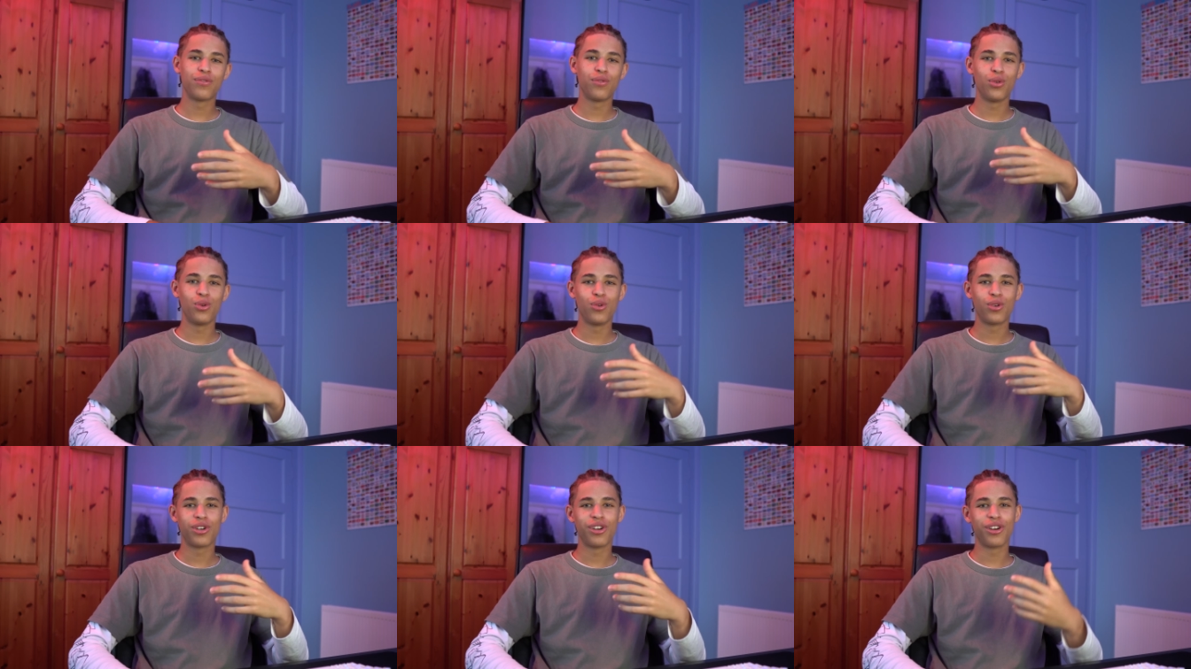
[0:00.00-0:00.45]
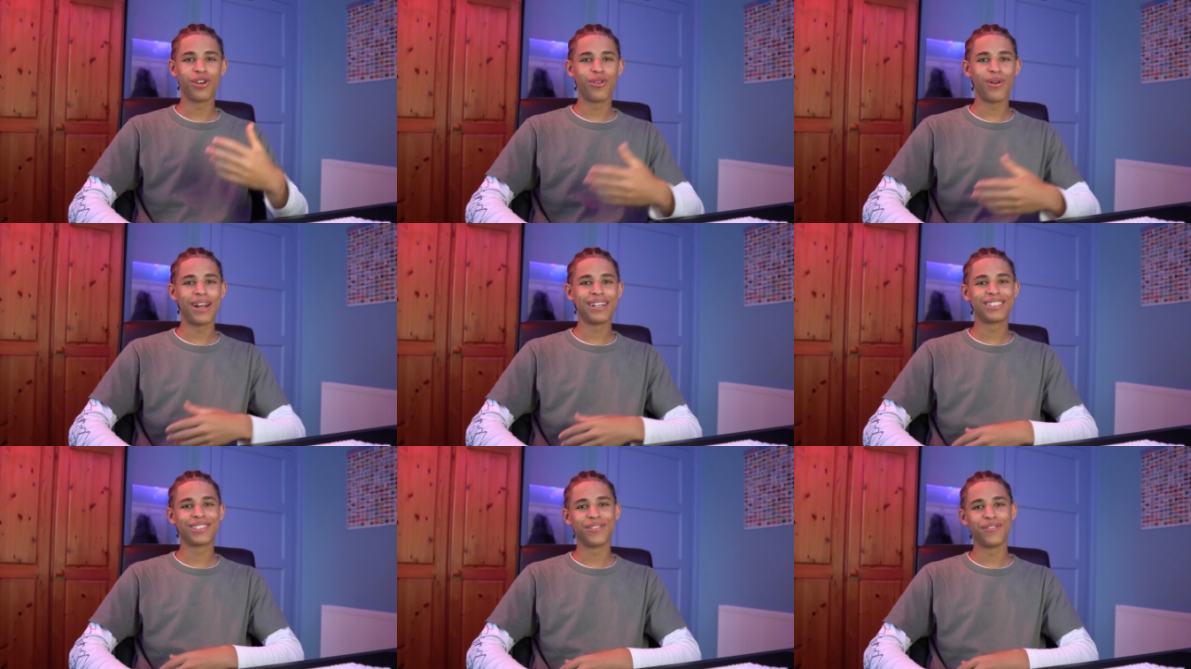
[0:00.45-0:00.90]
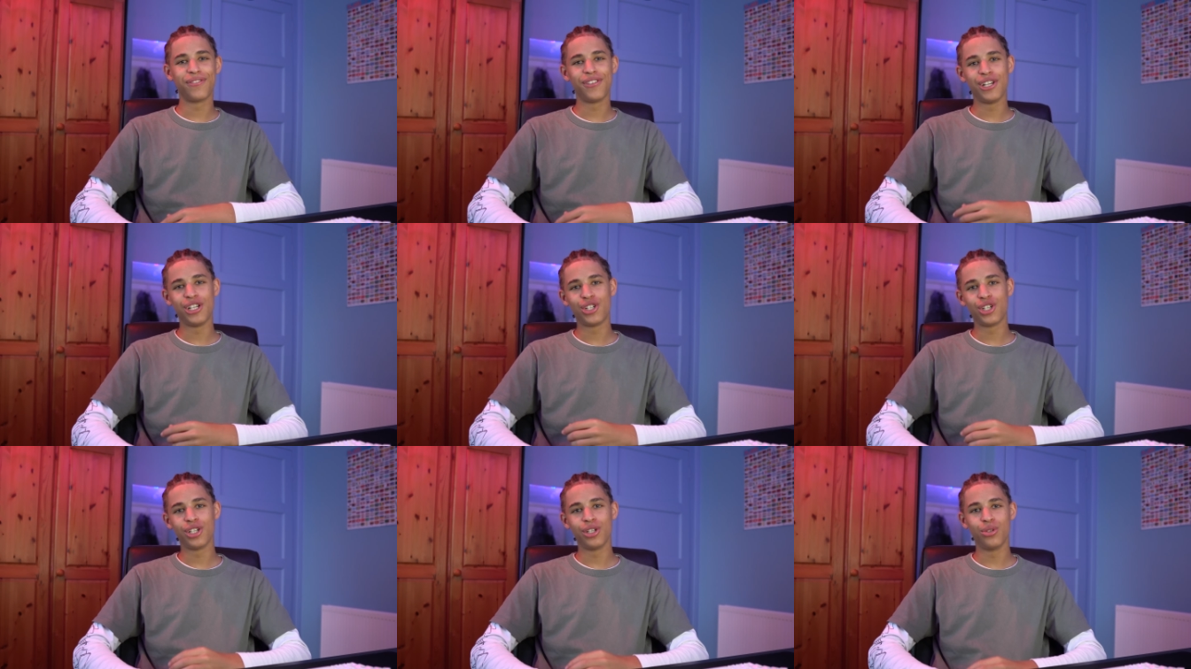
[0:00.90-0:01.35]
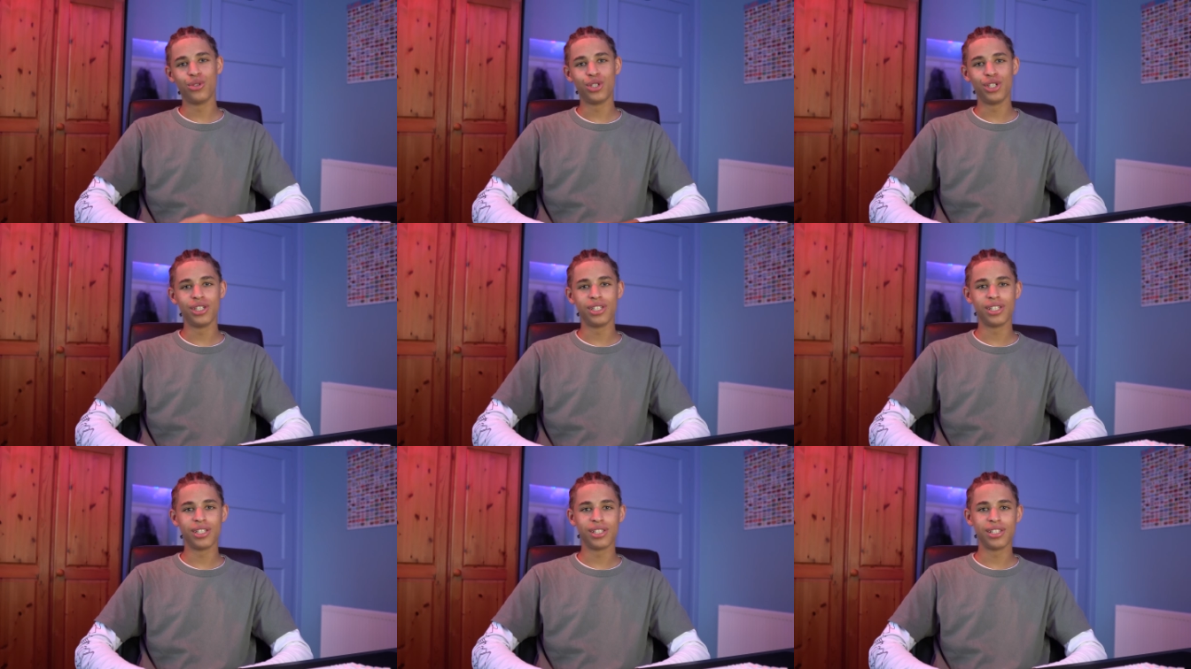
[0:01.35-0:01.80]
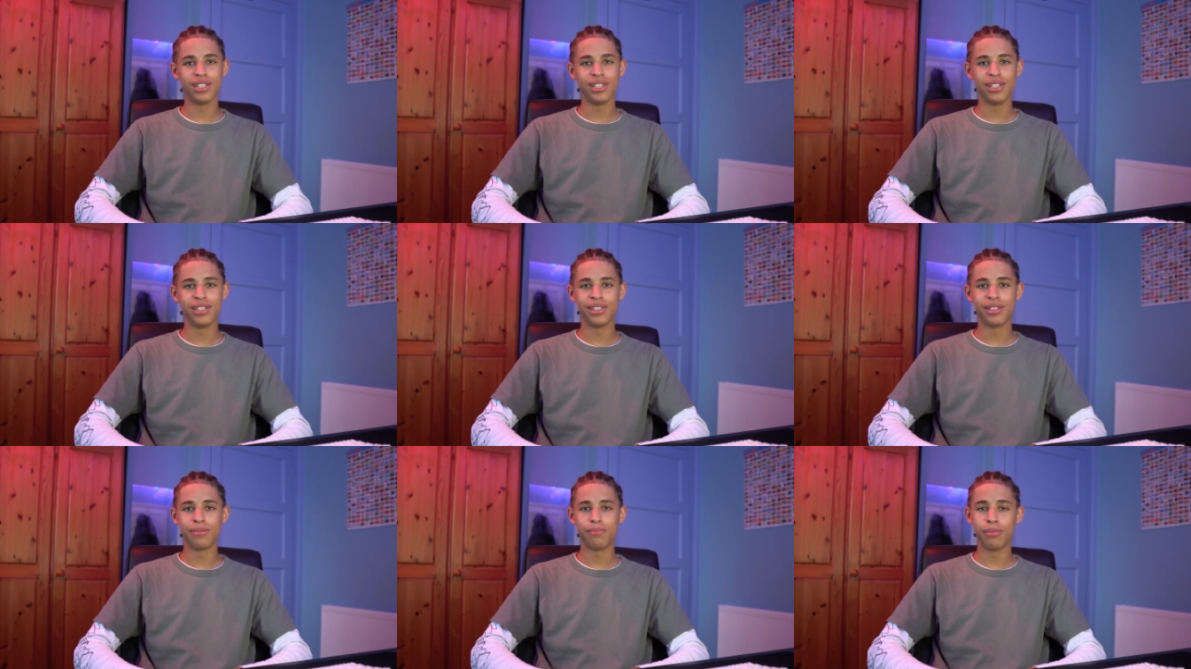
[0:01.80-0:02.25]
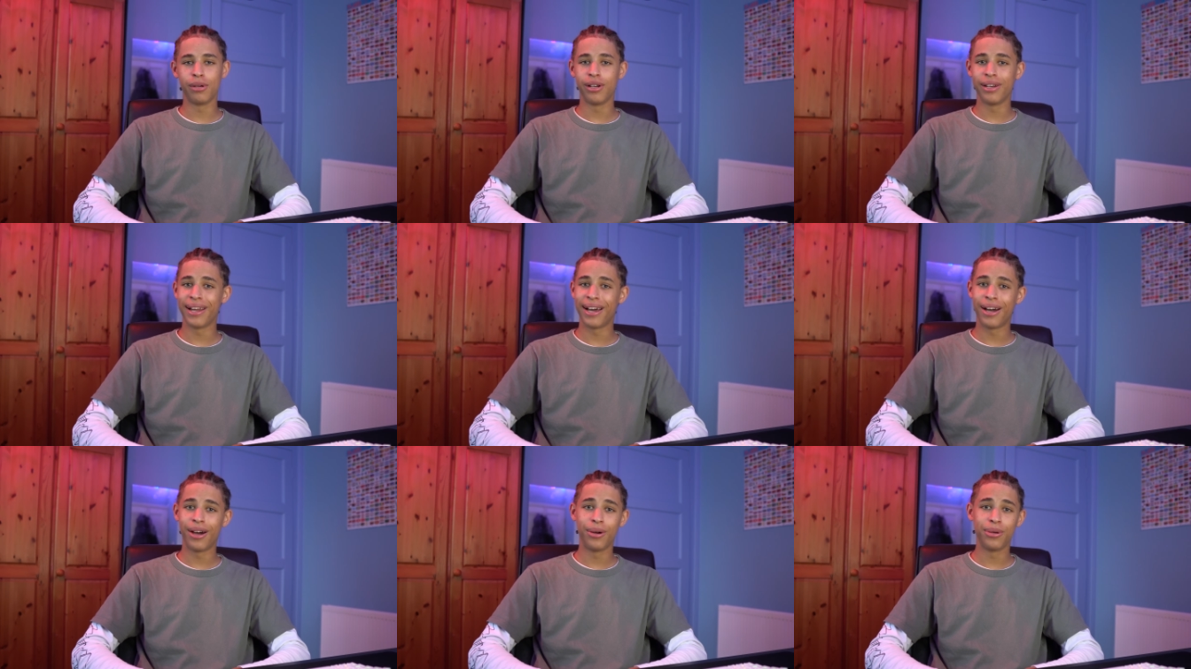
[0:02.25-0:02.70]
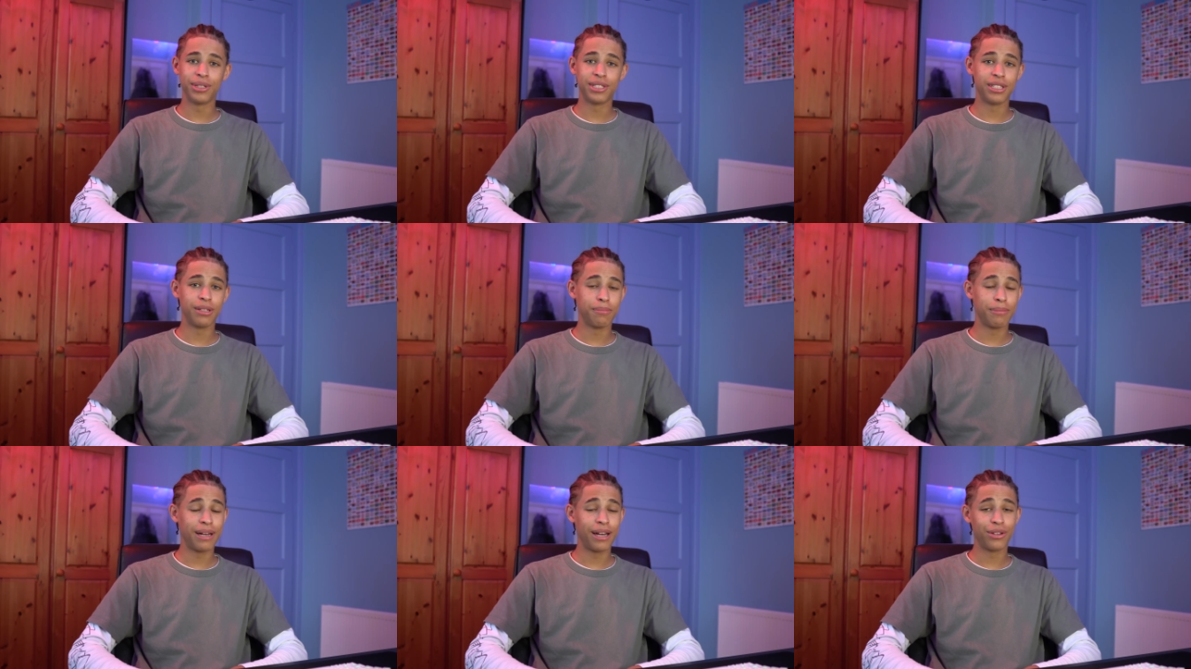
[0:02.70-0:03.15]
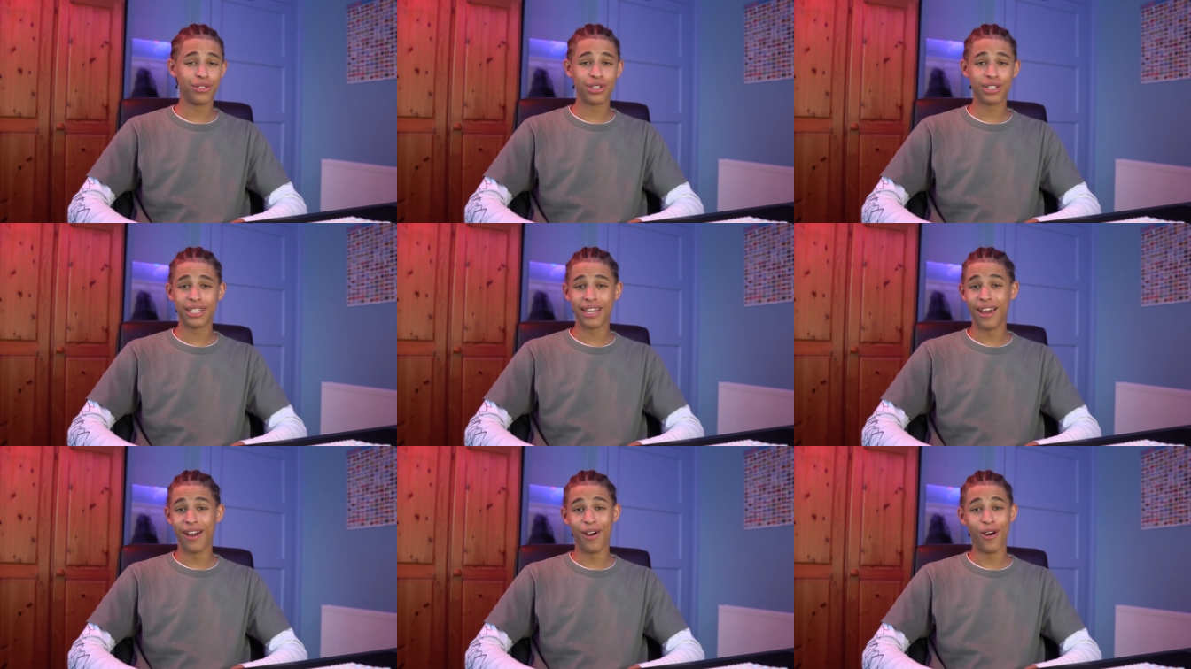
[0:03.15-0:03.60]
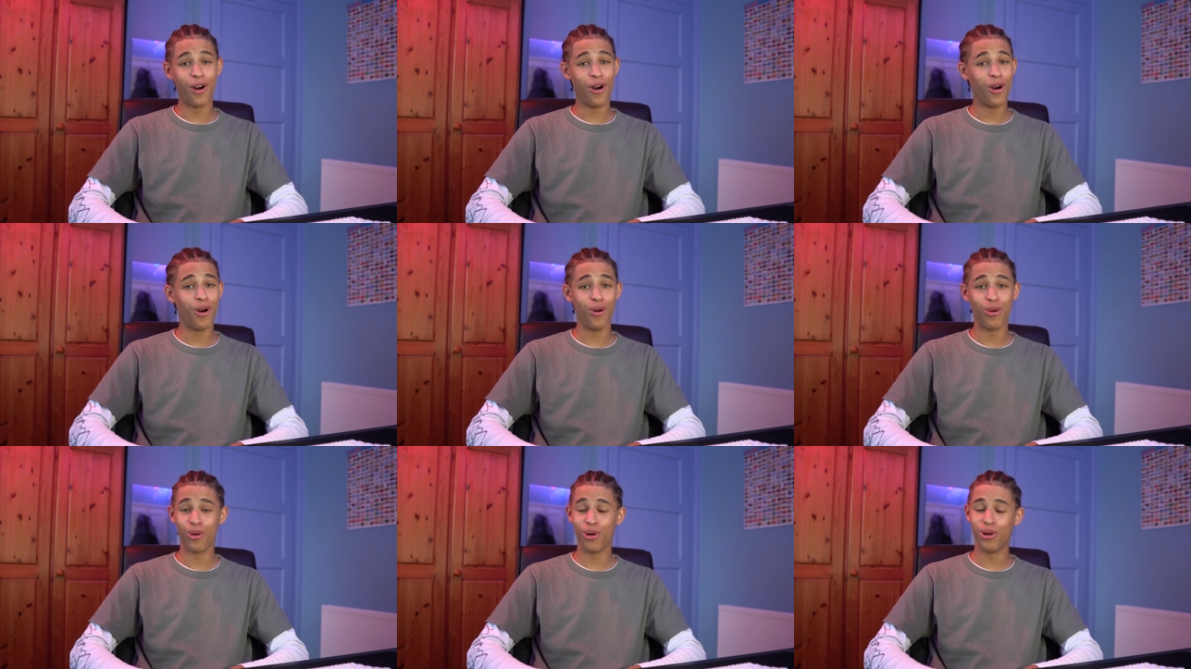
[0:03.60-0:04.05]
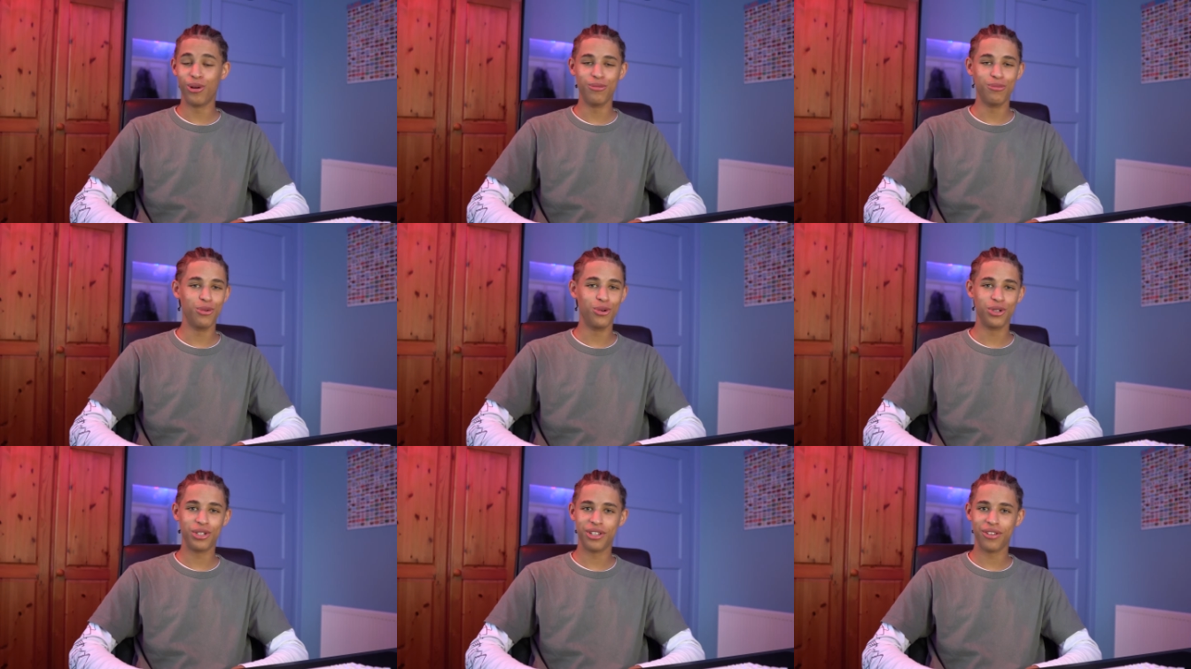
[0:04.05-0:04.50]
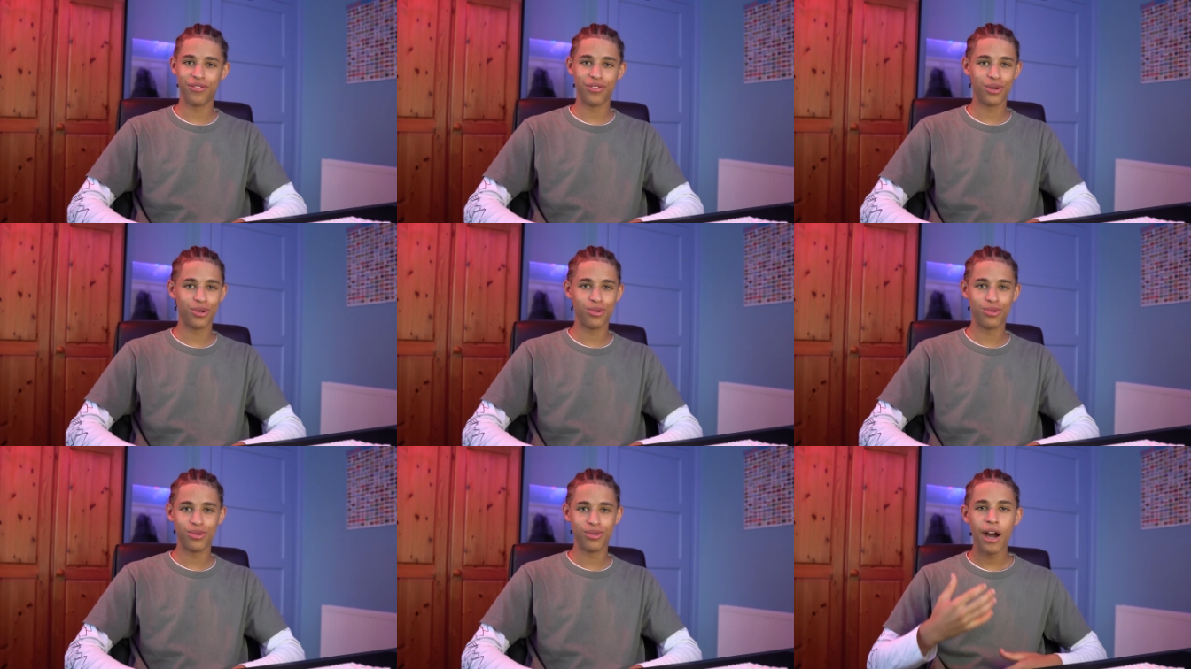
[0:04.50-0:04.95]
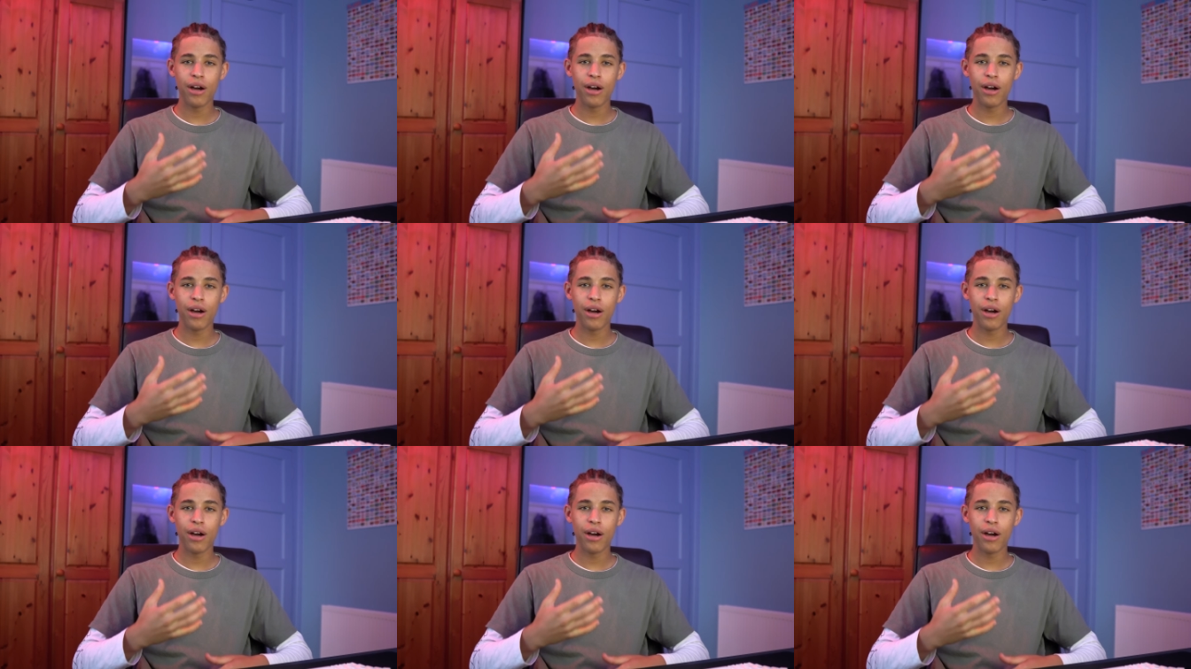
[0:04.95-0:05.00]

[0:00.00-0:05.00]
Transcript: of all, congrats on finishing your GCSEs, but now it's about to get a whole lot more difficult.